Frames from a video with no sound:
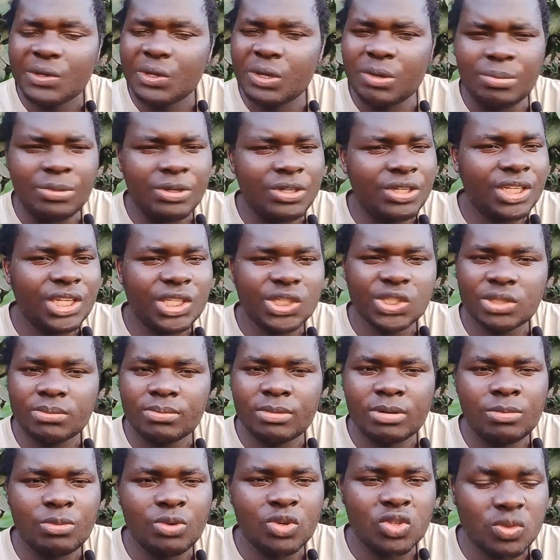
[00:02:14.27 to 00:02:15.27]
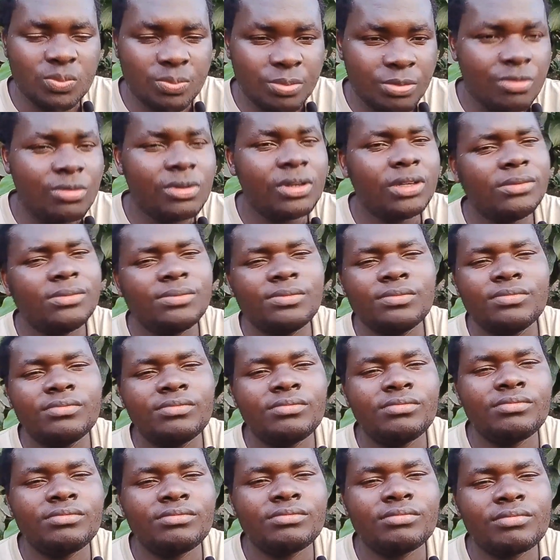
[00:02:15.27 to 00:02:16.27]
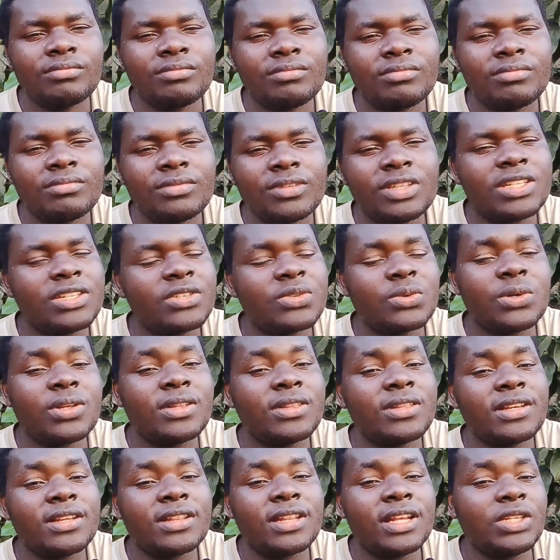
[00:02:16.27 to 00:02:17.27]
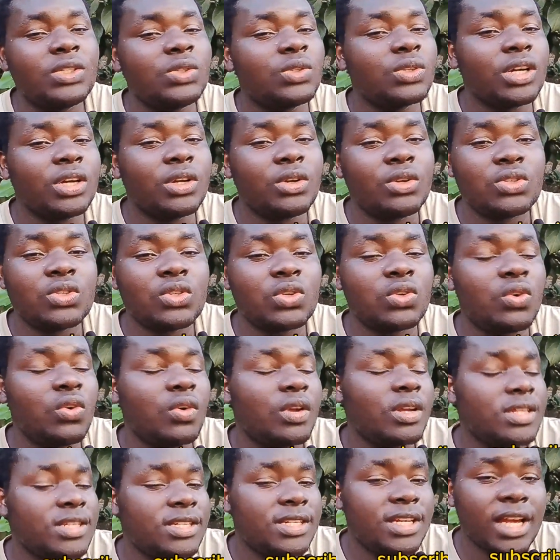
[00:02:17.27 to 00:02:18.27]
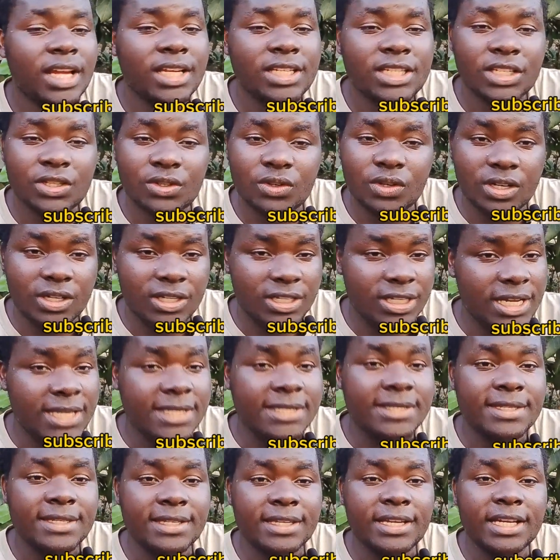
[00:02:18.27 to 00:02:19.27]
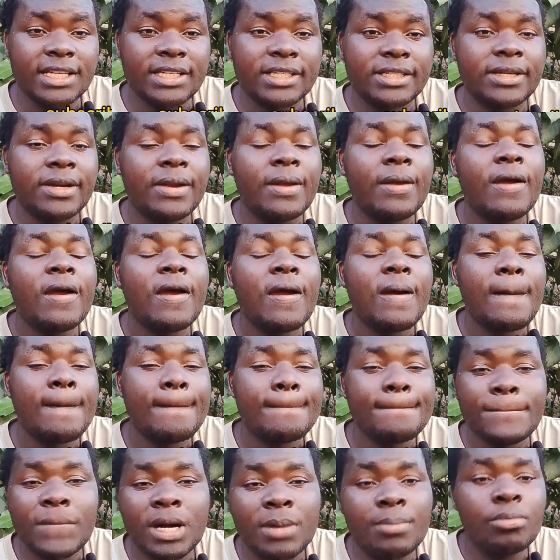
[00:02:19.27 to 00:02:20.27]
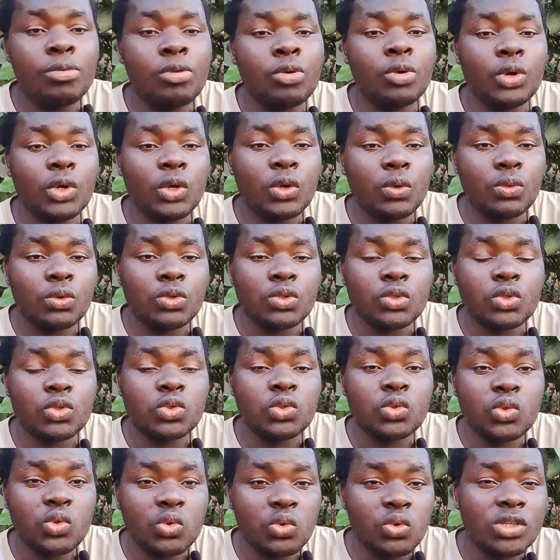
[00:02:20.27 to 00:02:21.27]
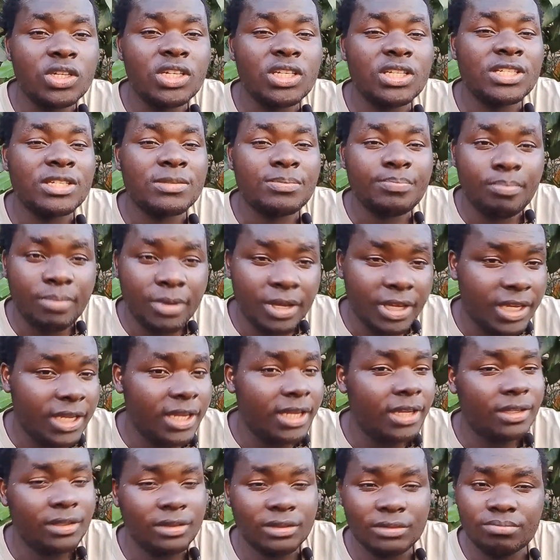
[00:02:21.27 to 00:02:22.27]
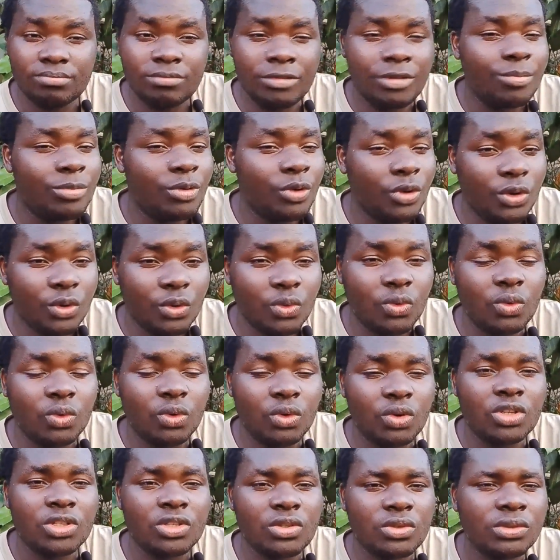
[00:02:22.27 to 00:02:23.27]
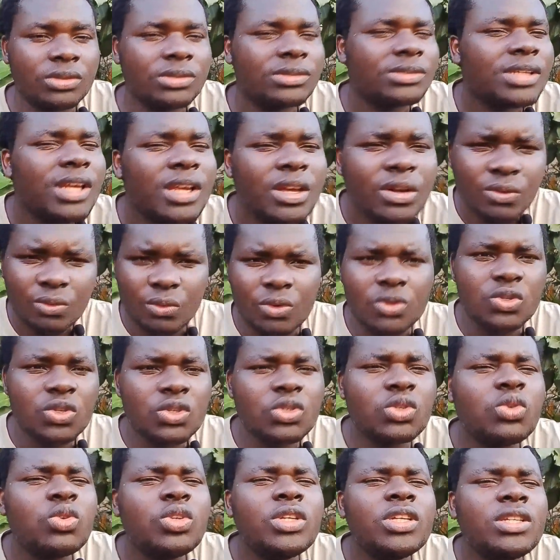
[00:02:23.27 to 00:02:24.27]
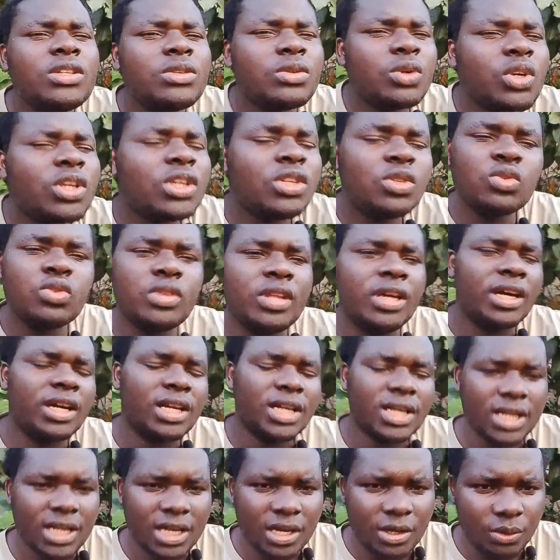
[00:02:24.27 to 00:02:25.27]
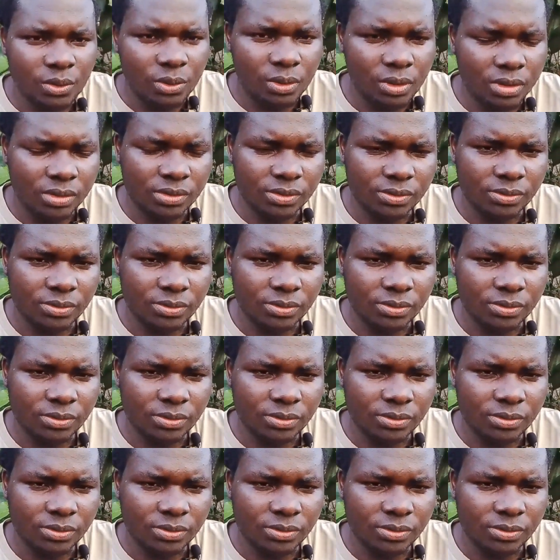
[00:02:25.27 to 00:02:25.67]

Communication, Babu was poor. This is one thing that you can also go research and you can just see that Babu Owino was not good in speaking. Babu Owino was not good in talking to the crowd.